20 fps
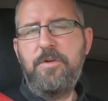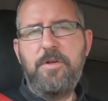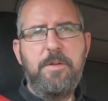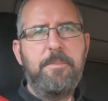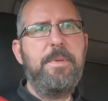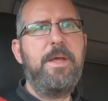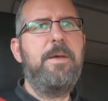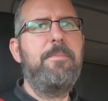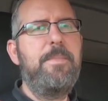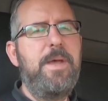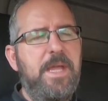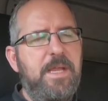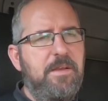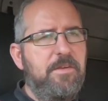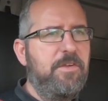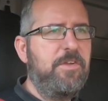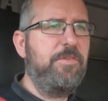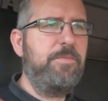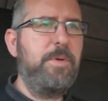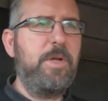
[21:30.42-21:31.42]
a bit of
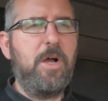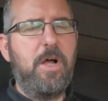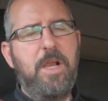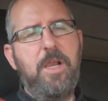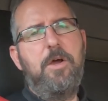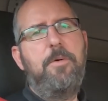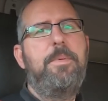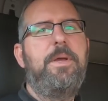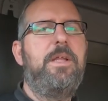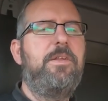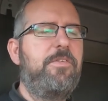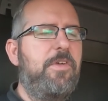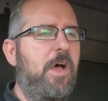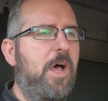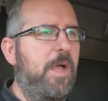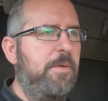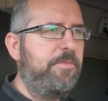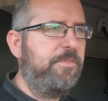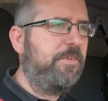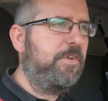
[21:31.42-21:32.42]
maintenance because we got a little bit of
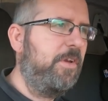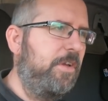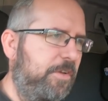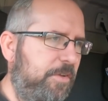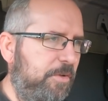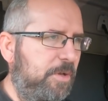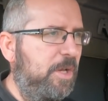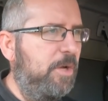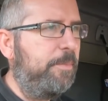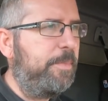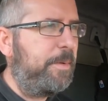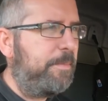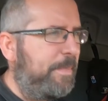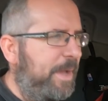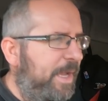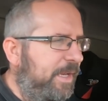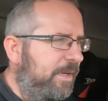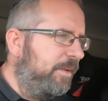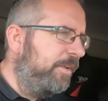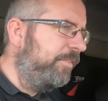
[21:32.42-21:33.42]
time. Just going to do a little bit of
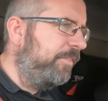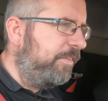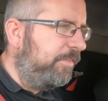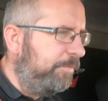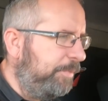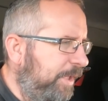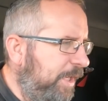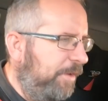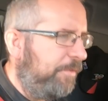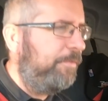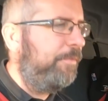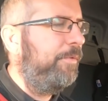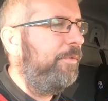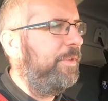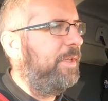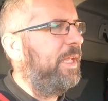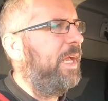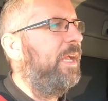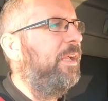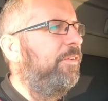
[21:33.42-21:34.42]
maintenance as we go through
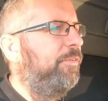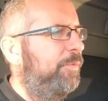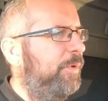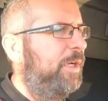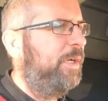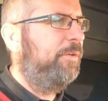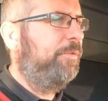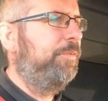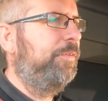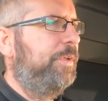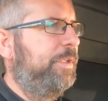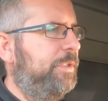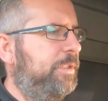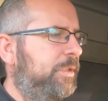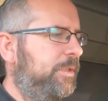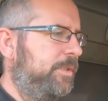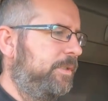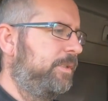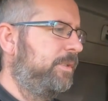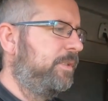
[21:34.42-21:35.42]
the day as well. So
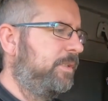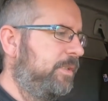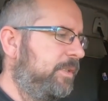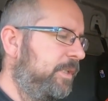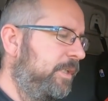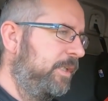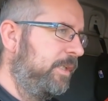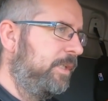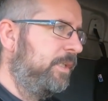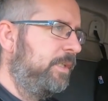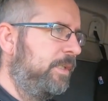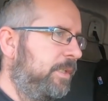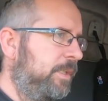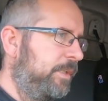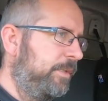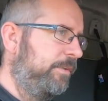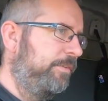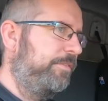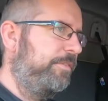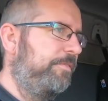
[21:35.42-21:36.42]

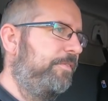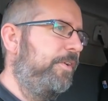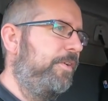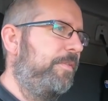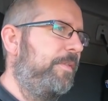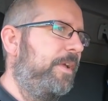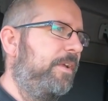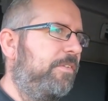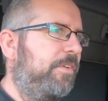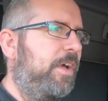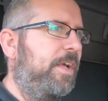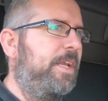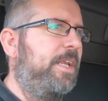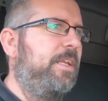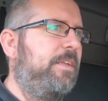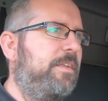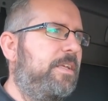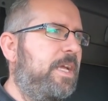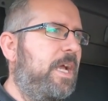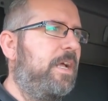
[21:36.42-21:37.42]
just a few things that I
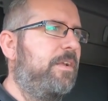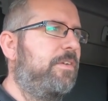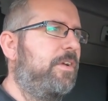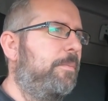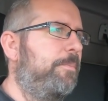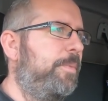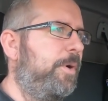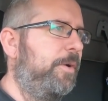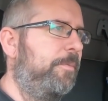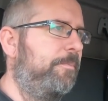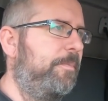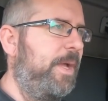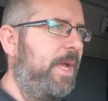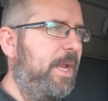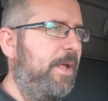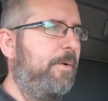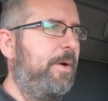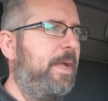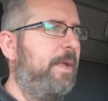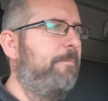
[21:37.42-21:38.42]
need to catch up on.
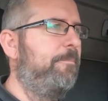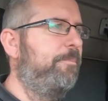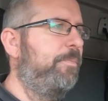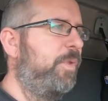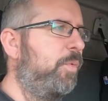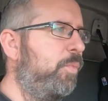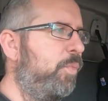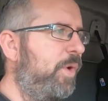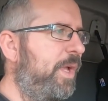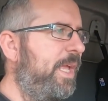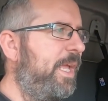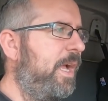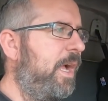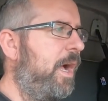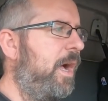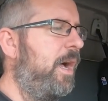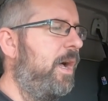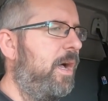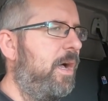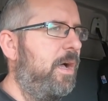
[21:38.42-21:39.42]
Anyway, we
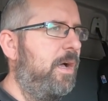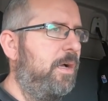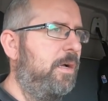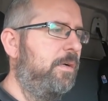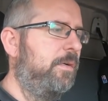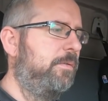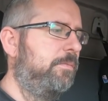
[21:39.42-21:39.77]
are